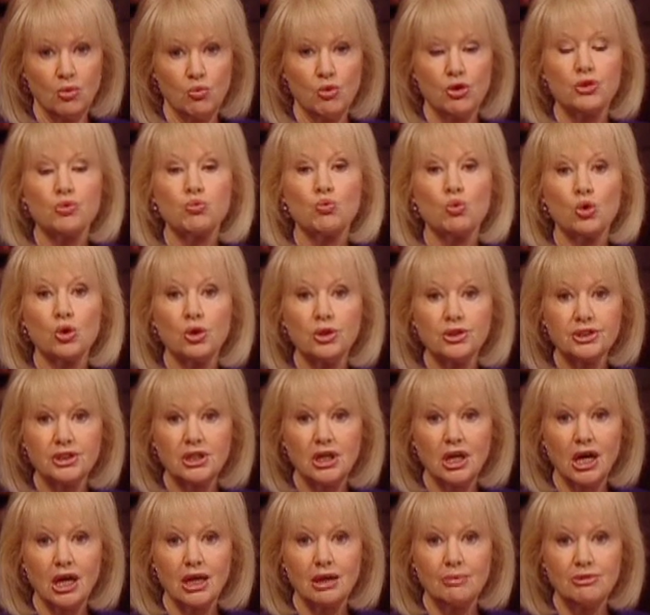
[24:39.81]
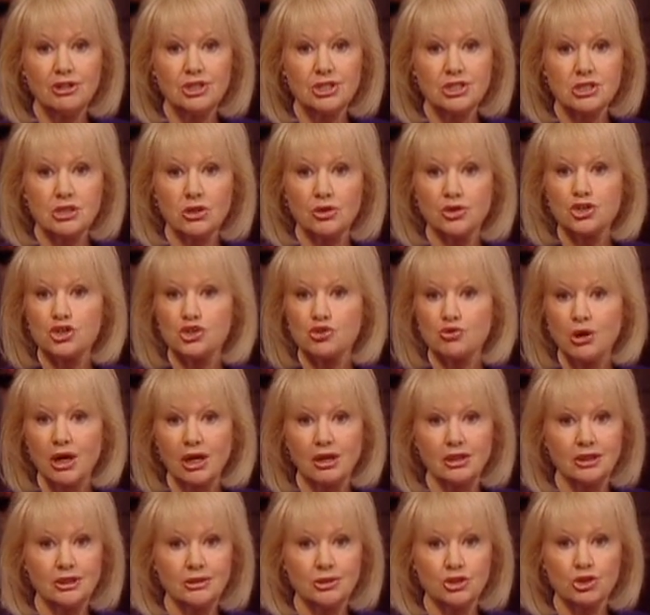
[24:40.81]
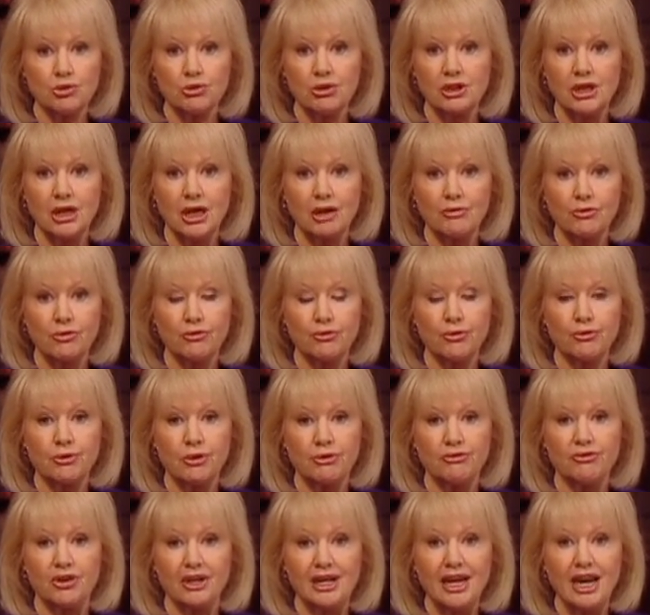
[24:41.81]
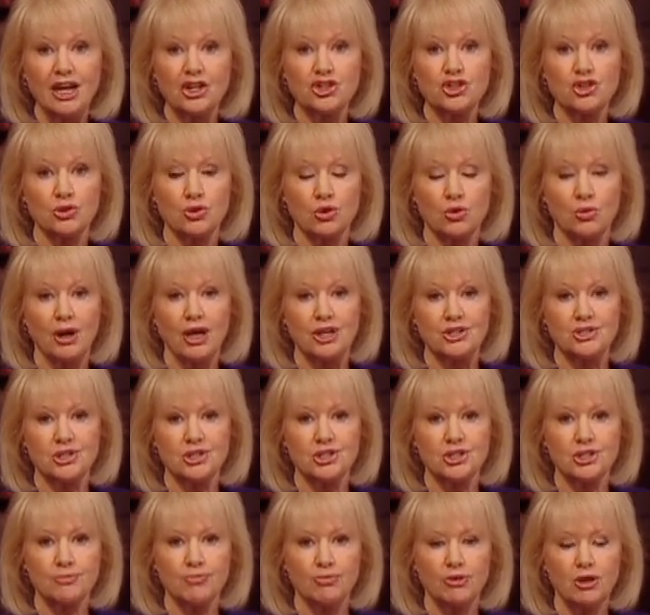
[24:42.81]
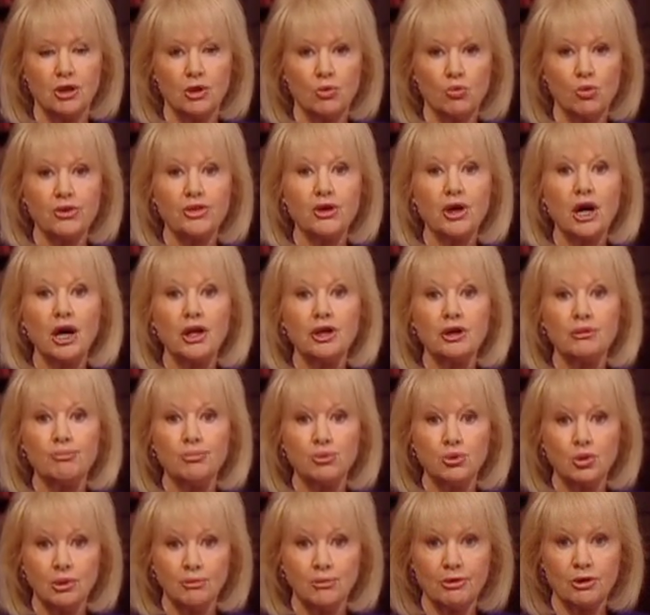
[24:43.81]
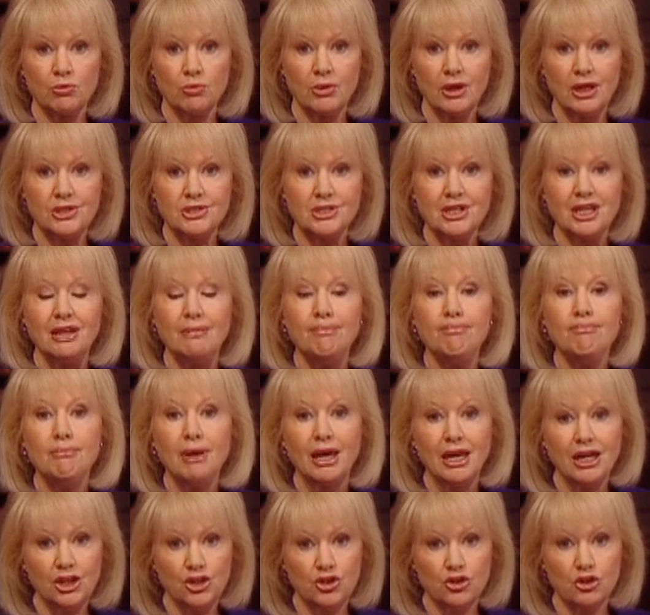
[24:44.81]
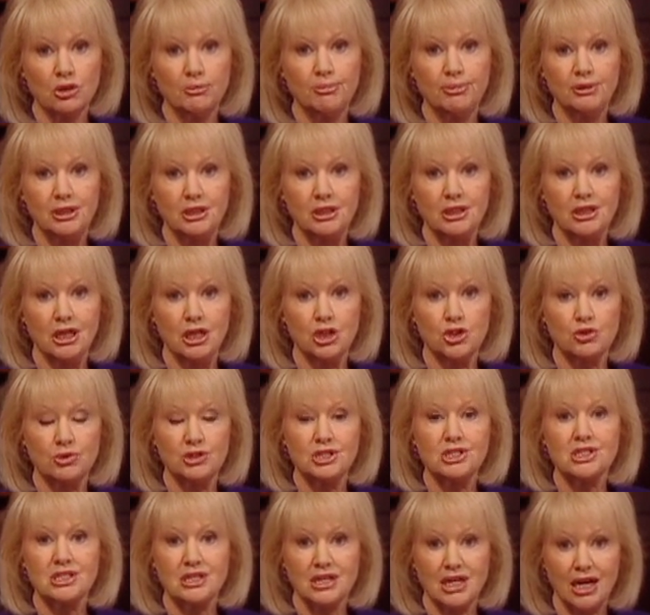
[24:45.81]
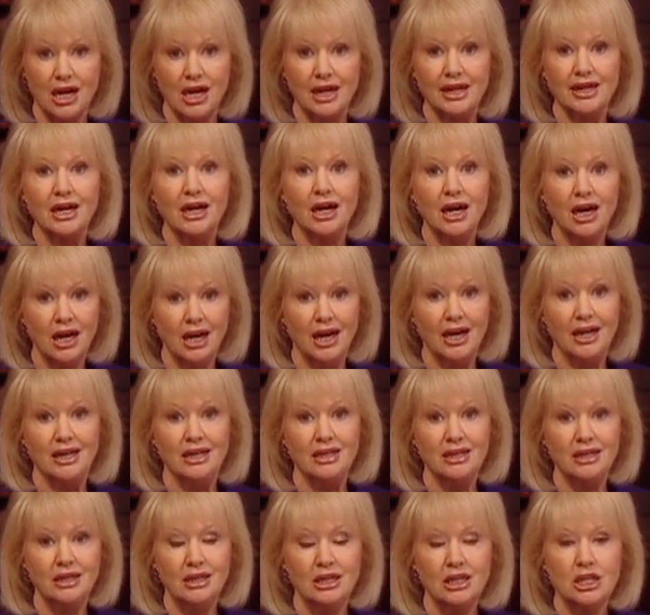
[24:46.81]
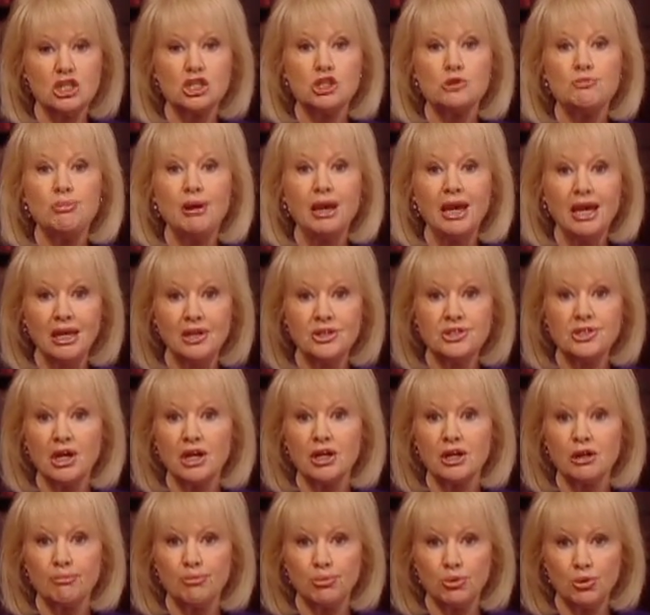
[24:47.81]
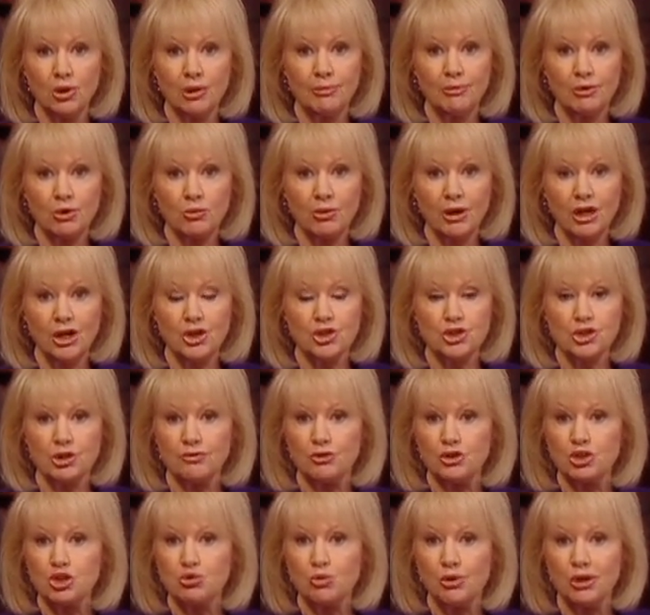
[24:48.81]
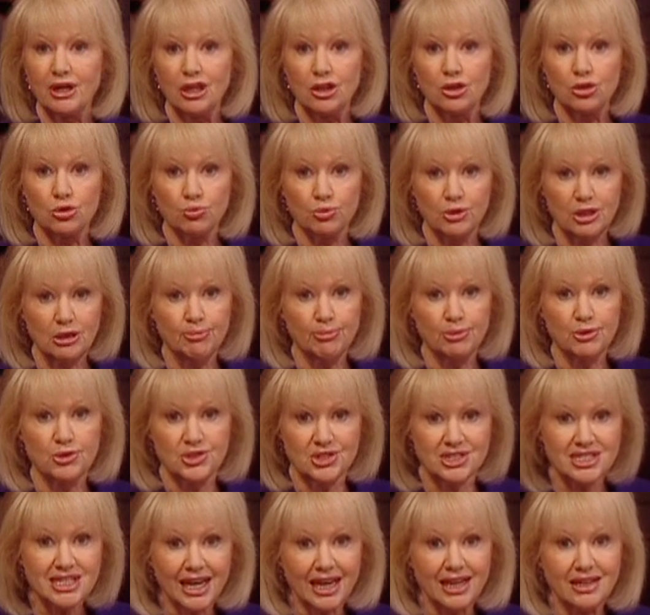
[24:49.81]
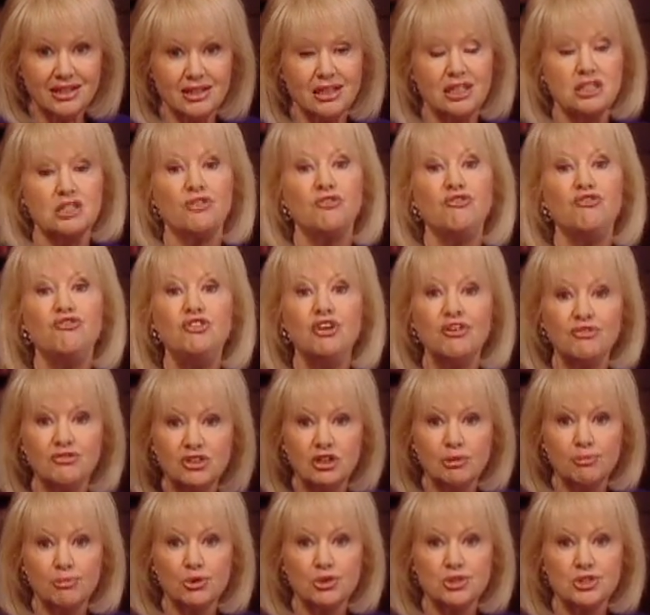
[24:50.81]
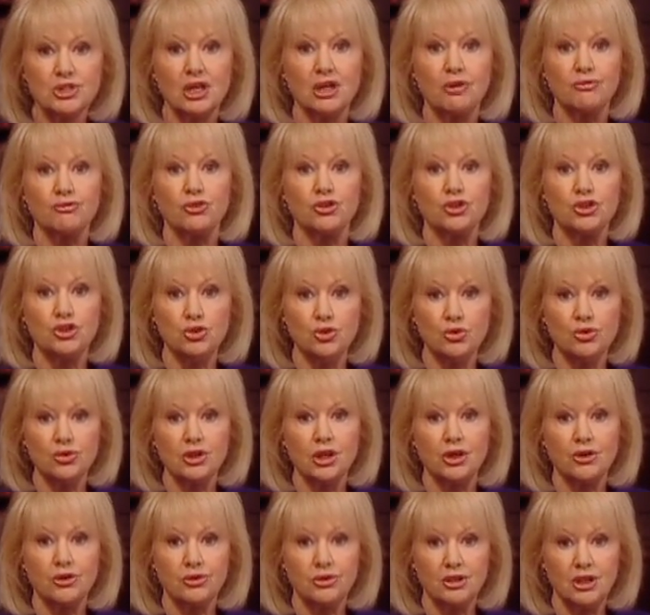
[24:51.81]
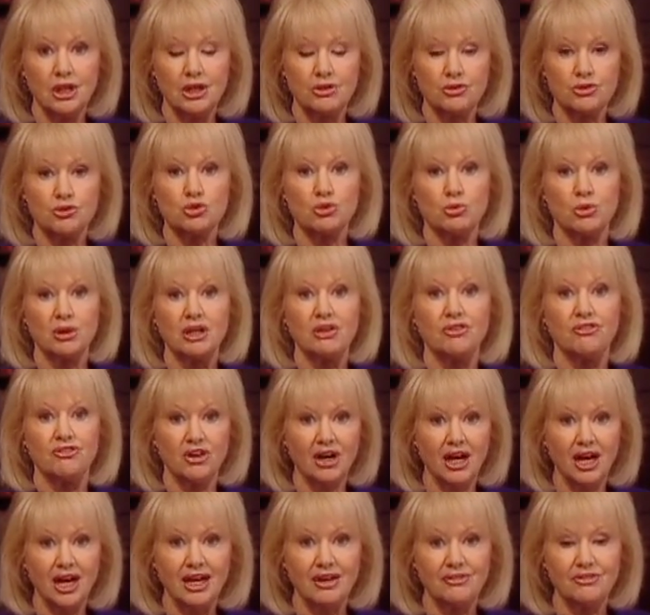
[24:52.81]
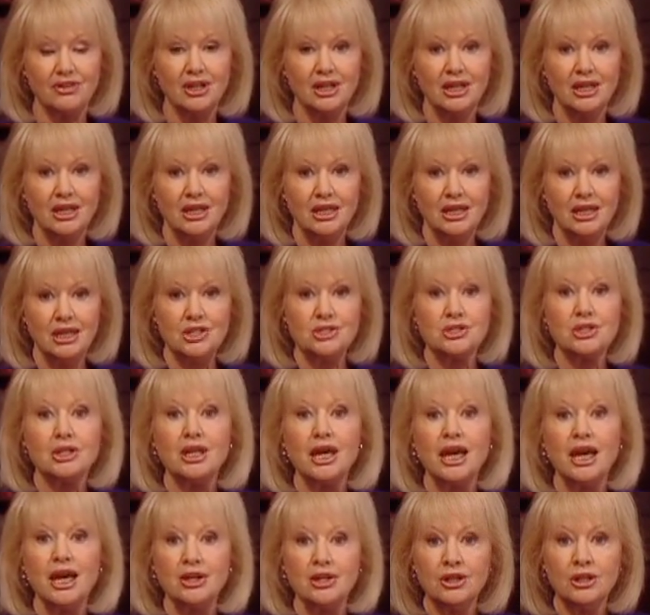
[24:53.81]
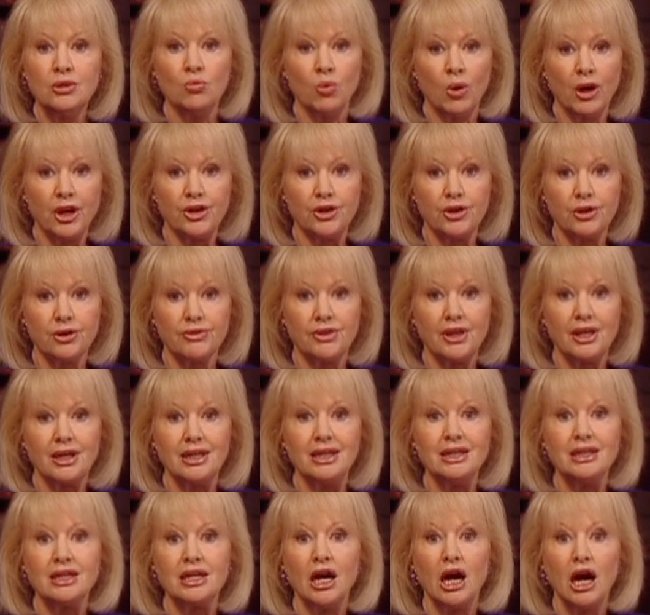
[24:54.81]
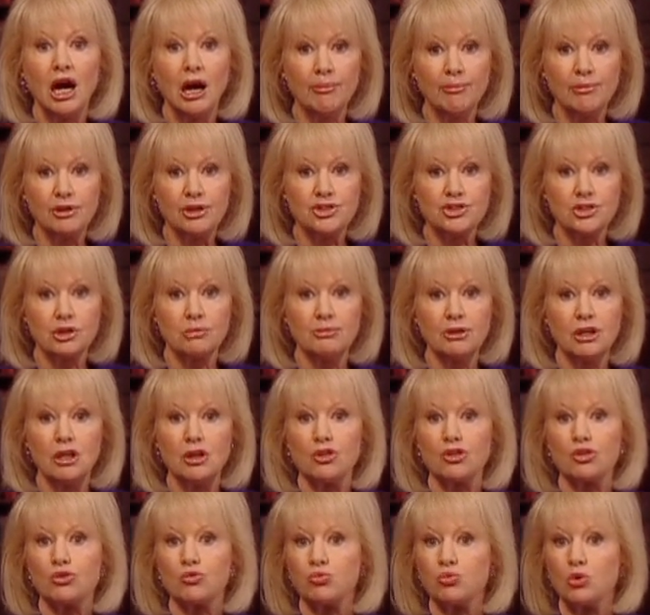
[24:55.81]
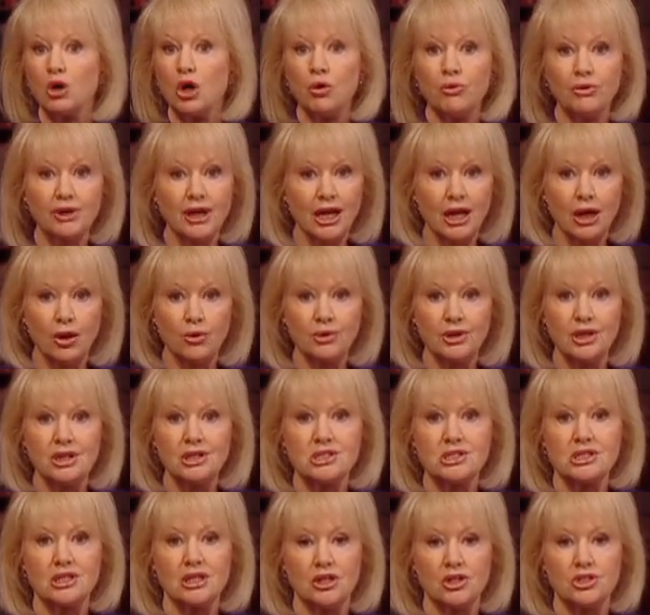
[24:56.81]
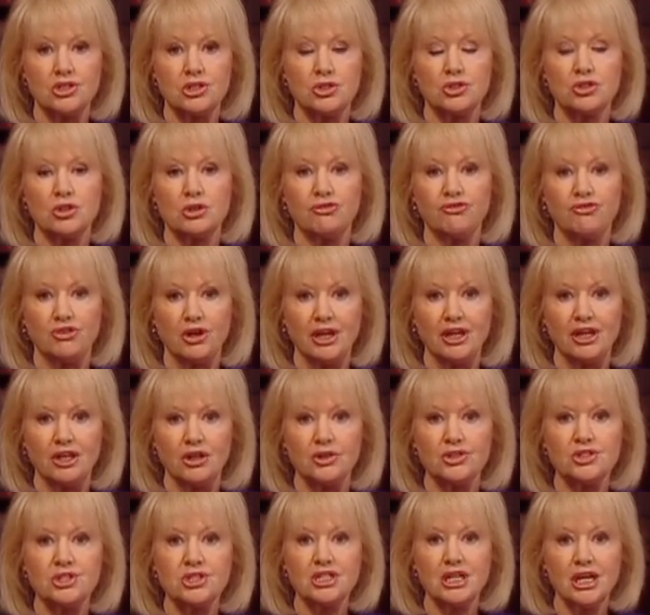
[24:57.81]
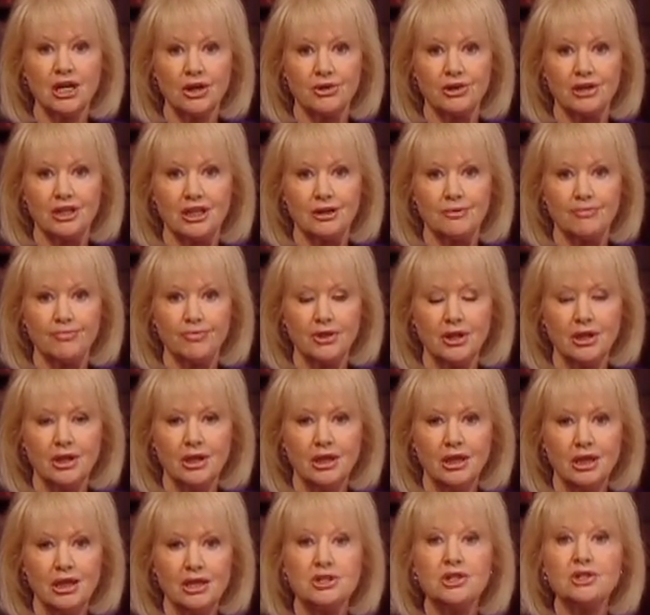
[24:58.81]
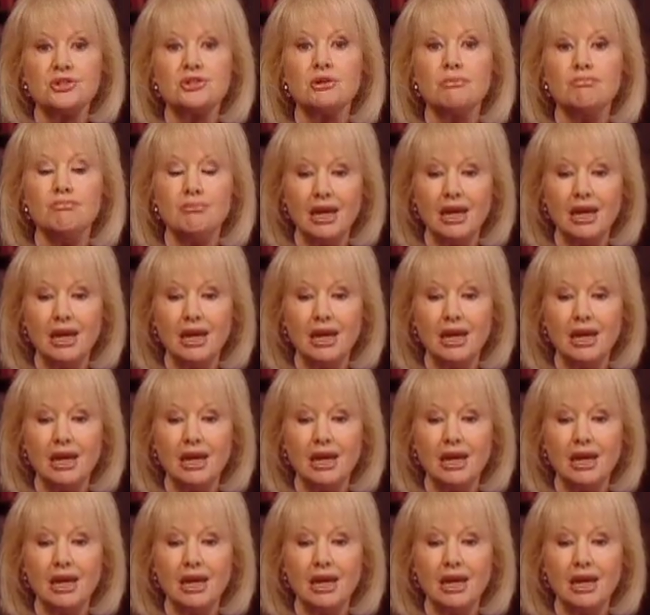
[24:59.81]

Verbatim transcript: With world economies still struggling to recover from the financial crisis, with unemployment rates in many European countries sky high, Spain's unemployment rate is over 23%. It's 50% for youth under the age of 25 is it any wonder that incumbents are being thrown out and citizens are fighting austerity? Does it